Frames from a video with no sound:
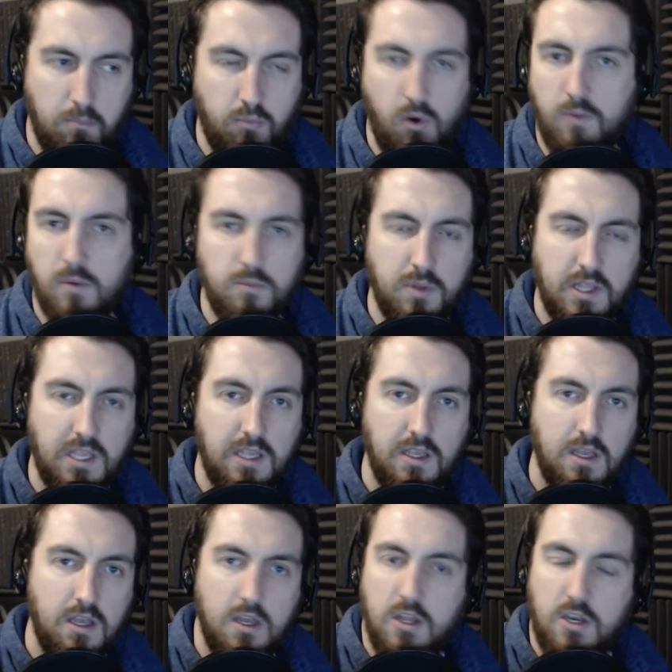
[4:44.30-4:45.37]
probably
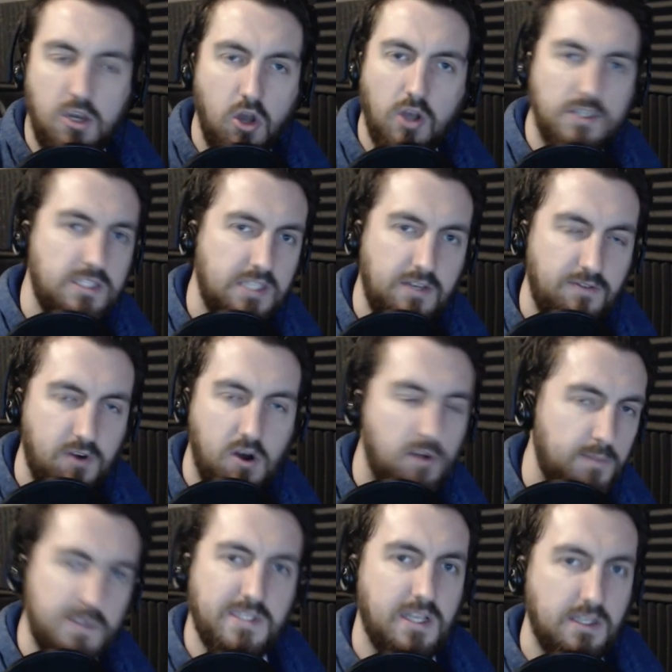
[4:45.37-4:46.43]

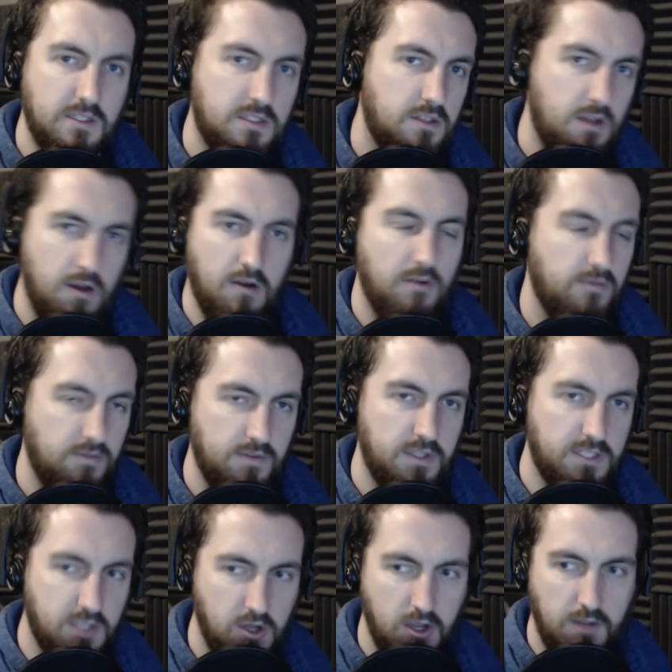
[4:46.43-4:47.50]
ninety-five percent of
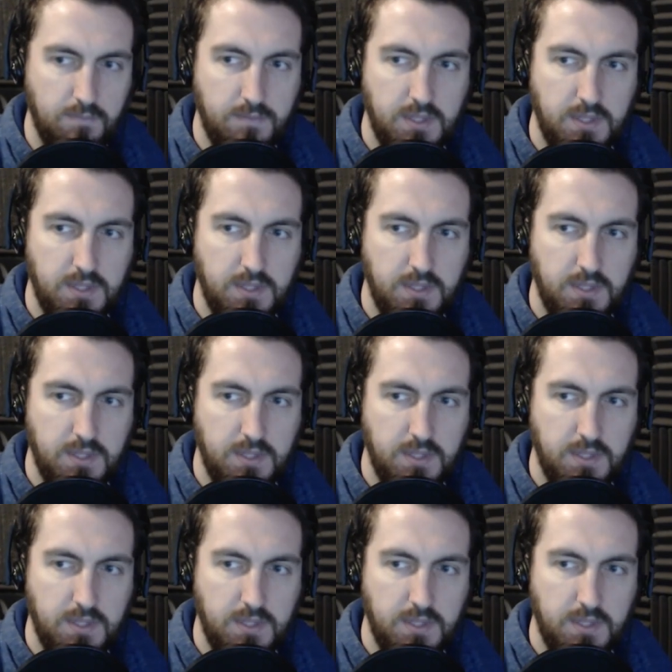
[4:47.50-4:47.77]
the time.